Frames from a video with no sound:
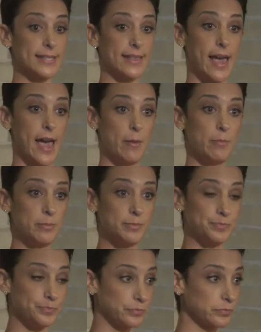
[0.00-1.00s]
them.
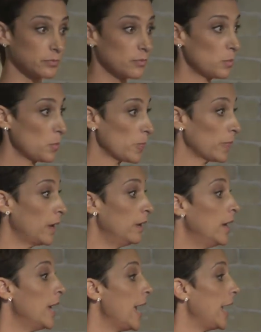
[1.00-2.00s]

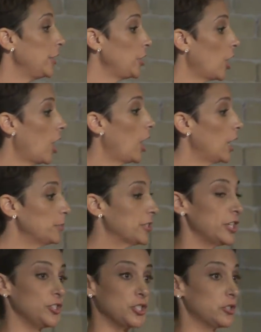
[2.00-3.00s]
And your arms
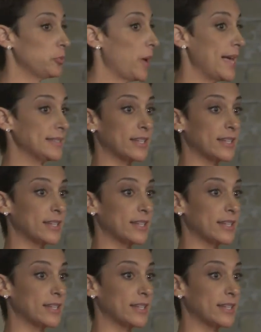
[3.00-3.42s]
can just rest